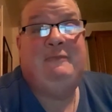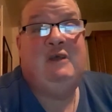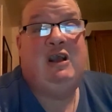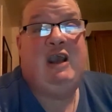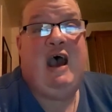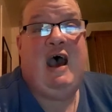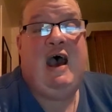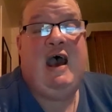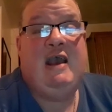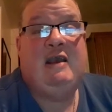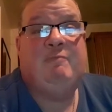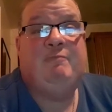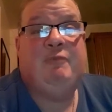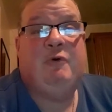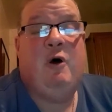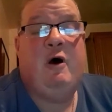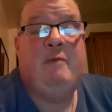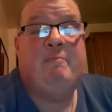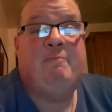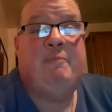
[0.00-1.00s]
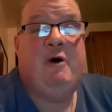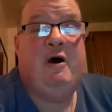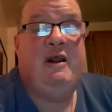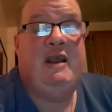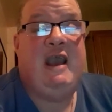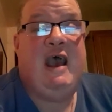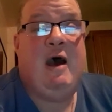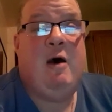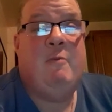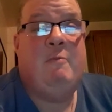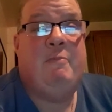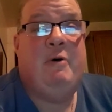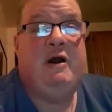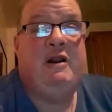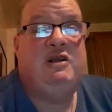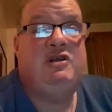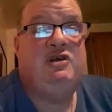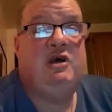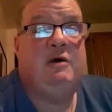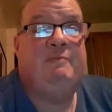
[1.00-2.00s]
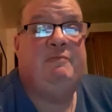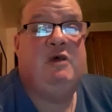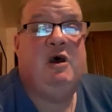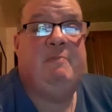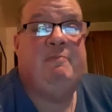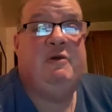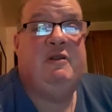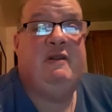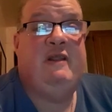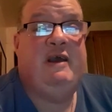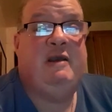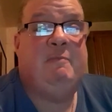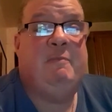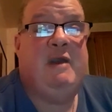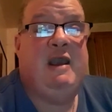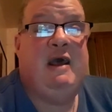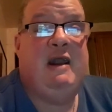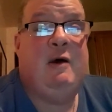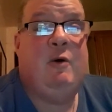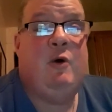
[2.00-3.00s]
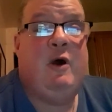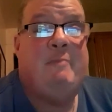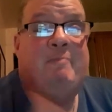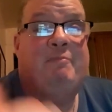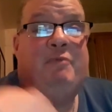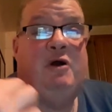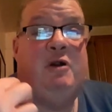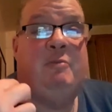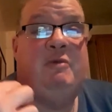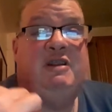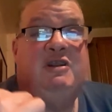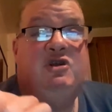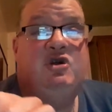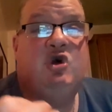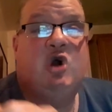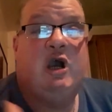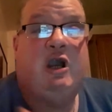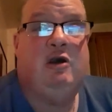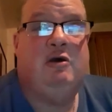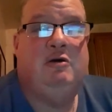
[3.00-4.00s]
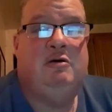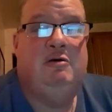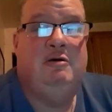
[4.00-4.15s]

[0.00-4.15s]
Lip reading: the guy brought Buddy out. Buddy jumped up and licked me, and I went, put him in the truck.